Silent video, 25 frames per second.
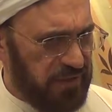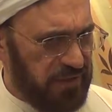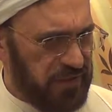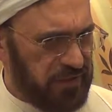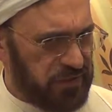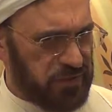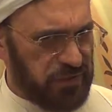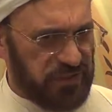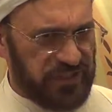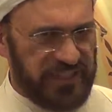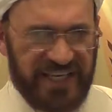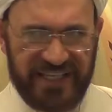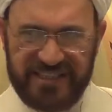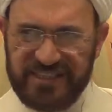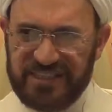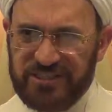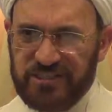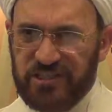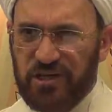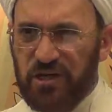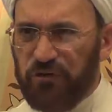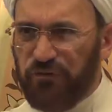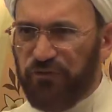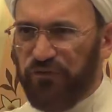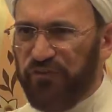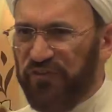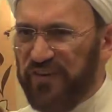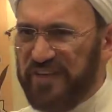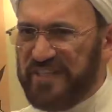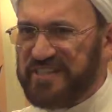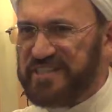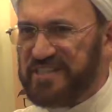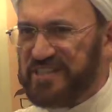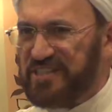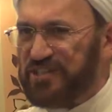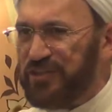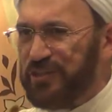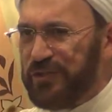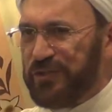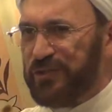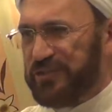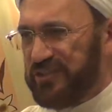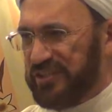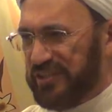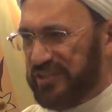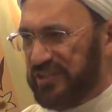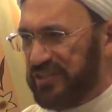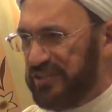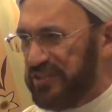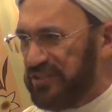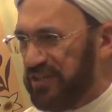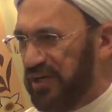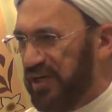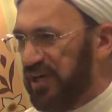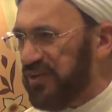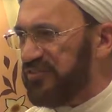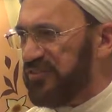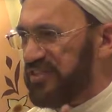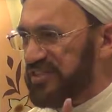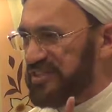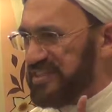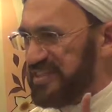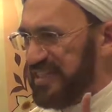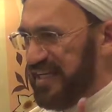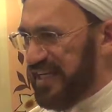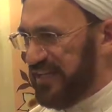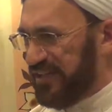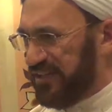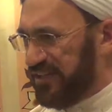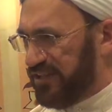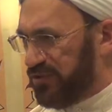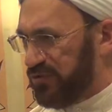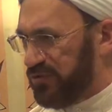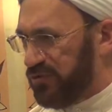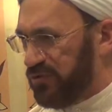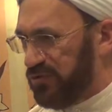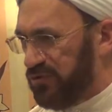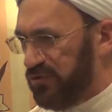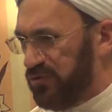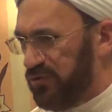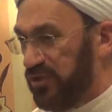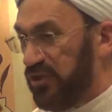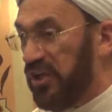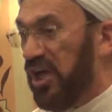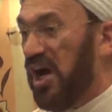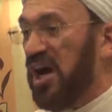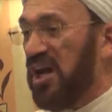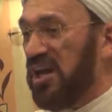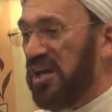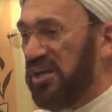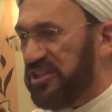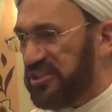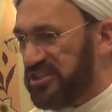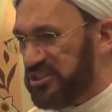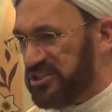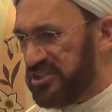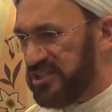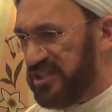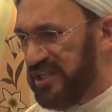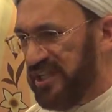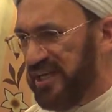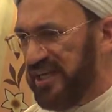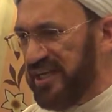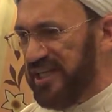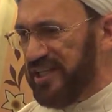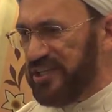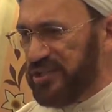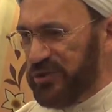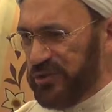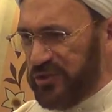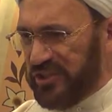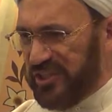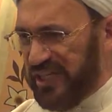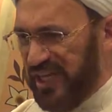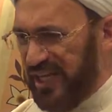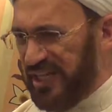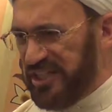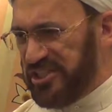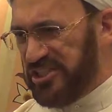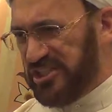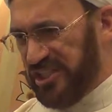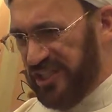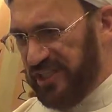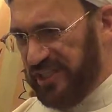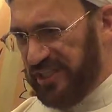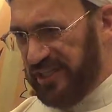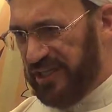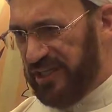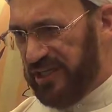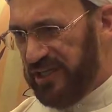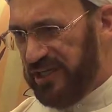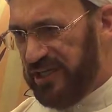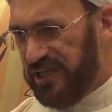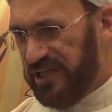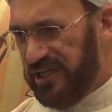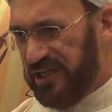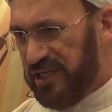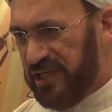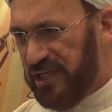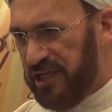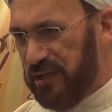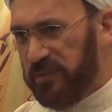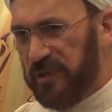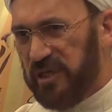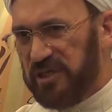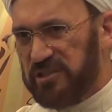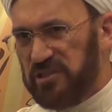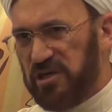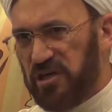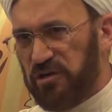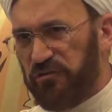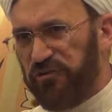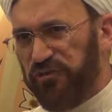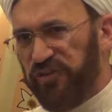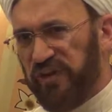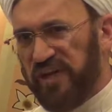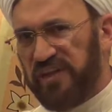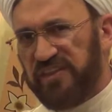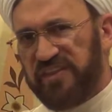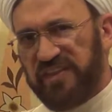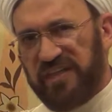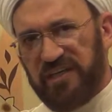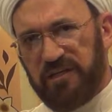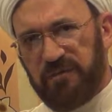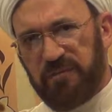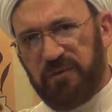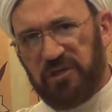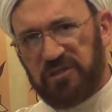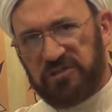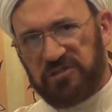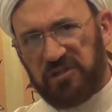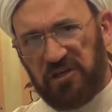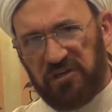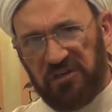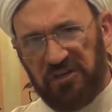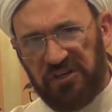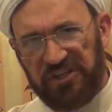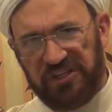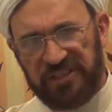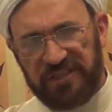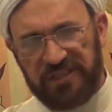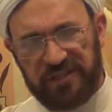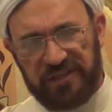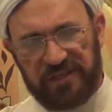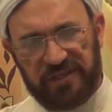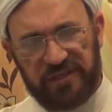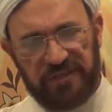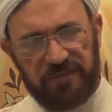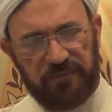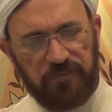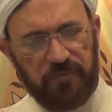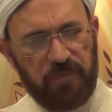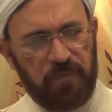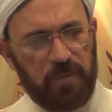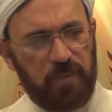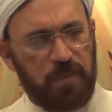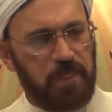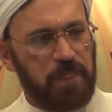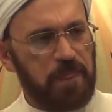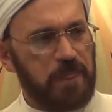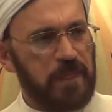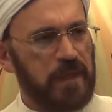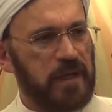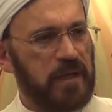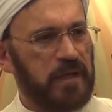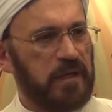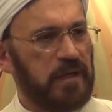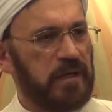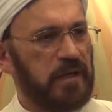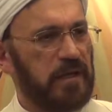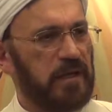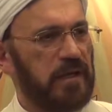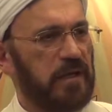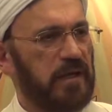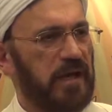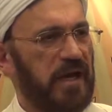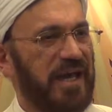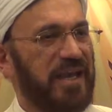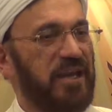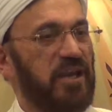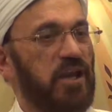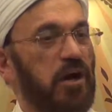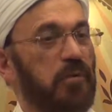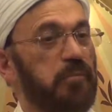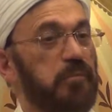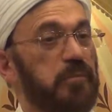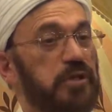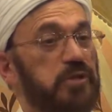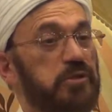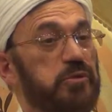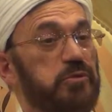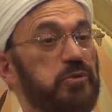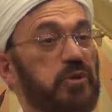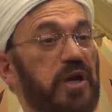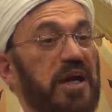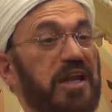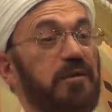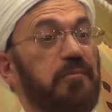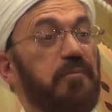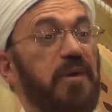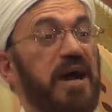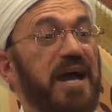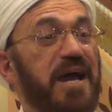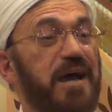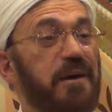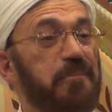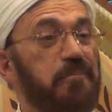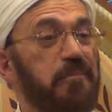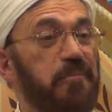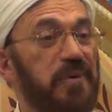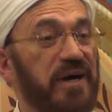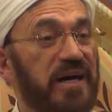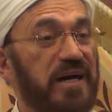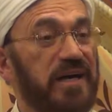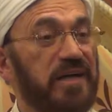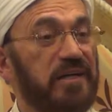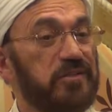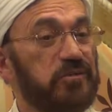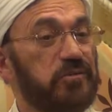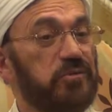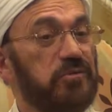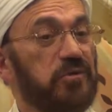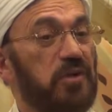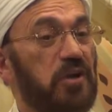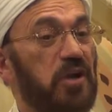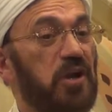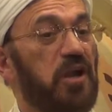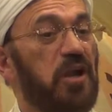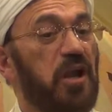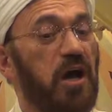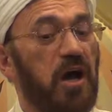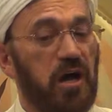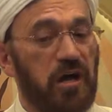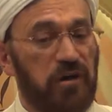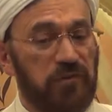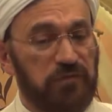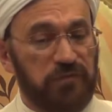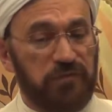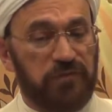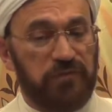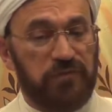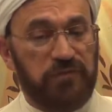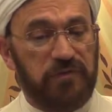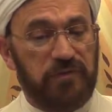So that is our first duty, understanding, knowledge, education about our faith and about our leader. And number two, al-mahabba, love.